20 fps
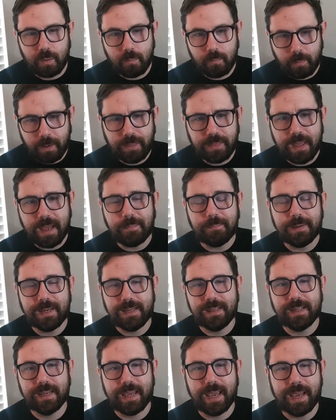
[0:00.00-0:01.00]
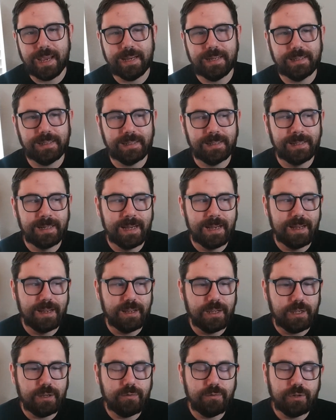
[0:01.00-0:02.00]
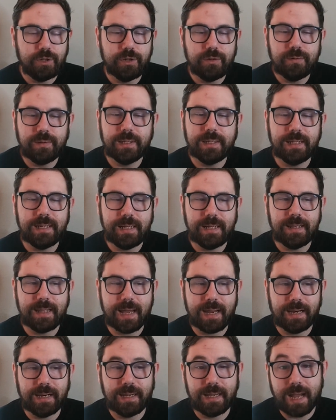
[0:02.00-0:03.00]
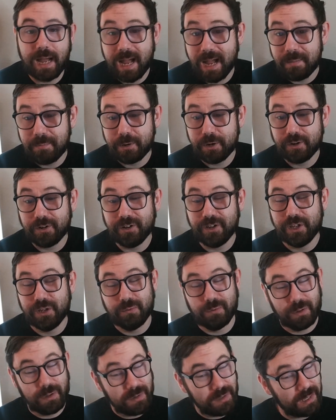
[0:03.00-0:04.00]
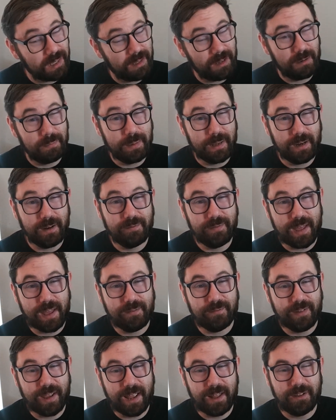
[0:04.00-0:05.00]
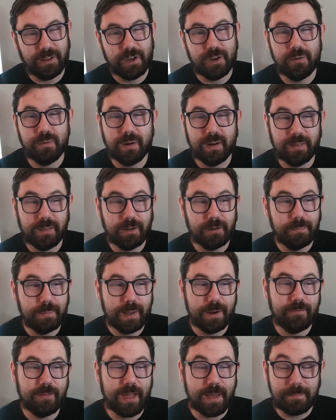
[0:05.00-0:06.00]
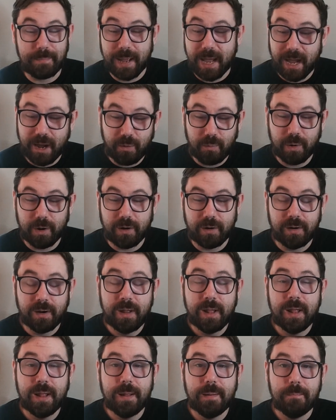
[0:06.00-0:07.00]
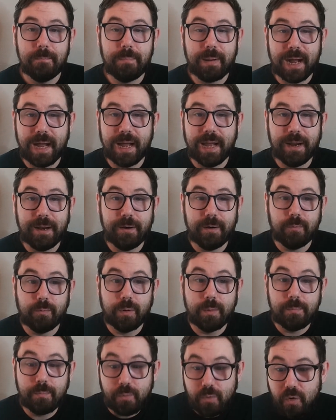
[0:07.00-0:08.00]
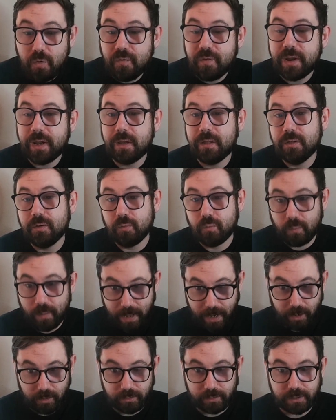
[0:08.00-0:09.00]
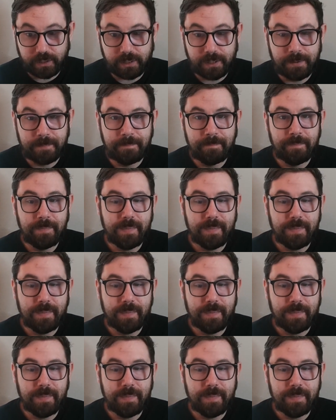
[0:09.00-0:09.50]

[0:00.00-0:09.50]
with that being the case, you do see that in Commoner, you lose a little bit of that value and a little bit of that power by removing the rares.